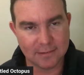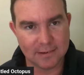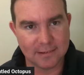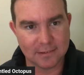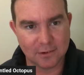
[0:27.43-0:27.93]
He
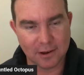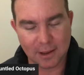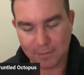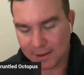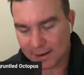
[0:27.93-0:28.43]
doesn't like
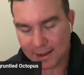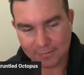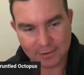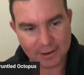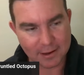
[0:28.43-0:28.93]
coming out
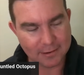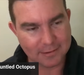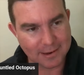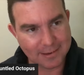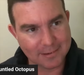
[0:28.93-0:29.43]
after dark because last